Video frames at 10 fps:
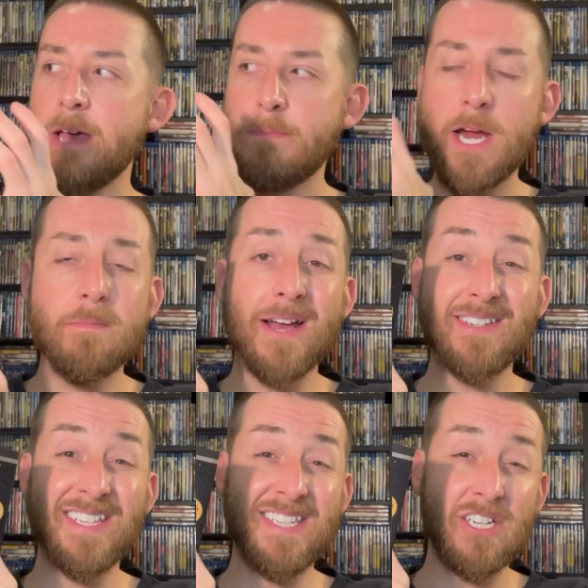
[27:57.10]
Paramount
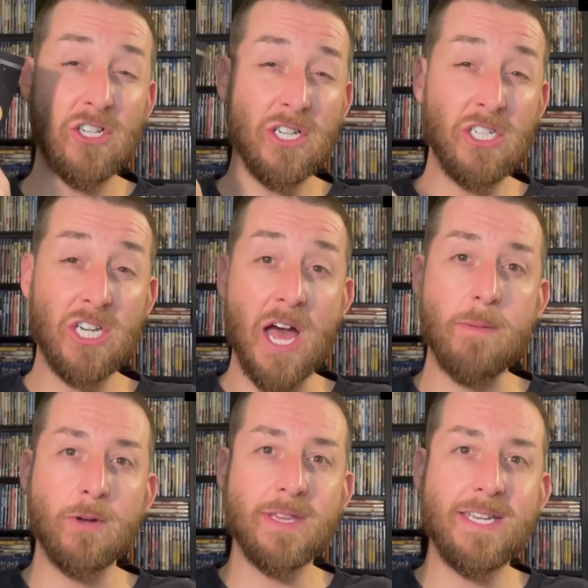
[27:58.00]
did such a good
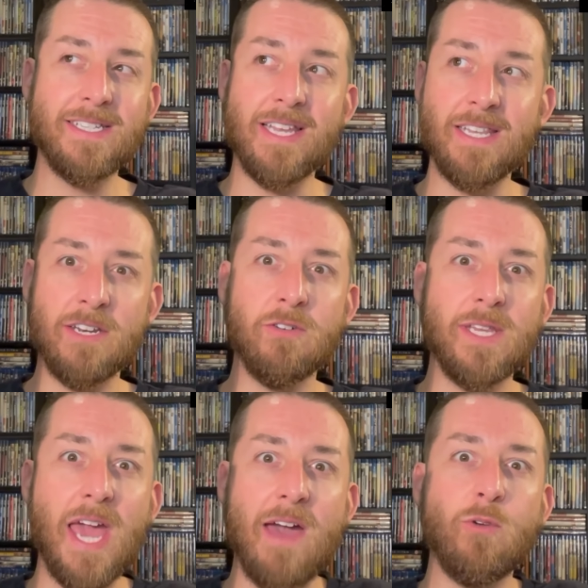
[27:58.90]
job with these that
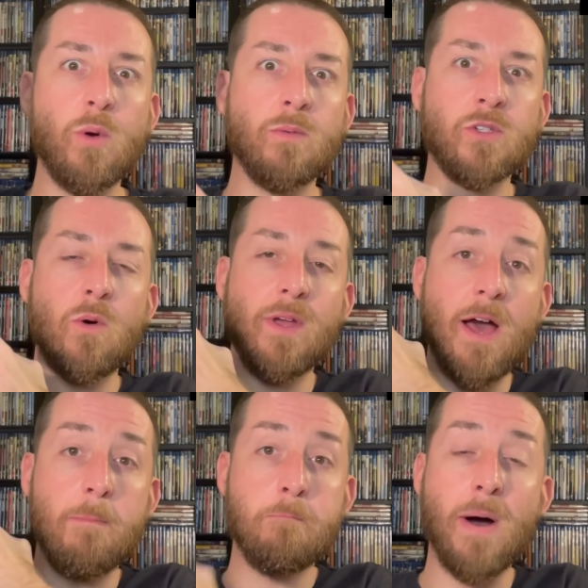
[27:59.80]
literally everyone was going
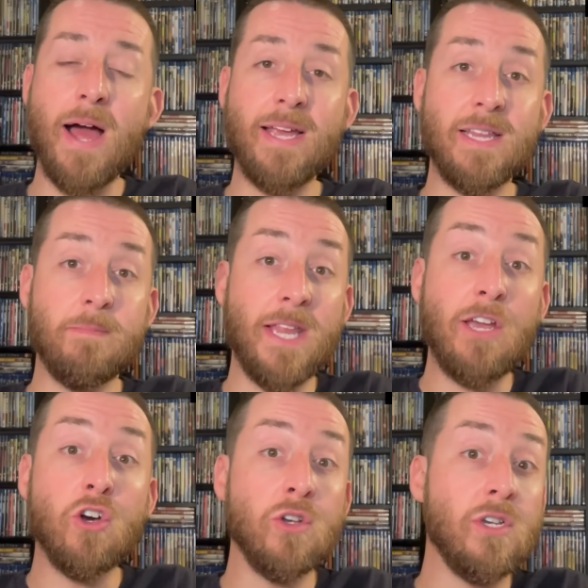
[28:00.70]
out and buying them and they
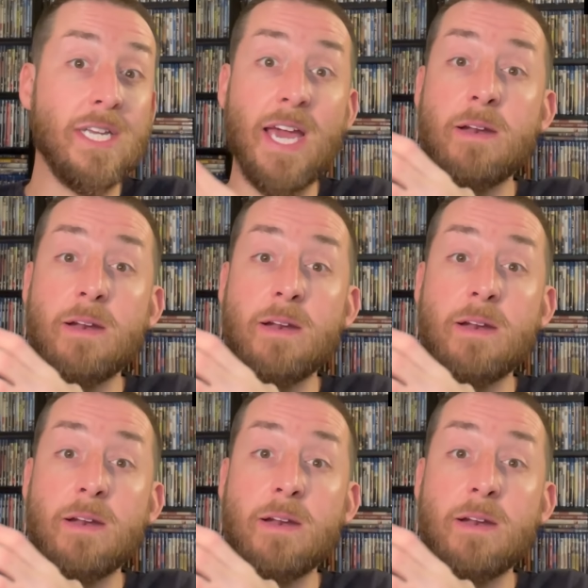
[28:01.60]
couldn't get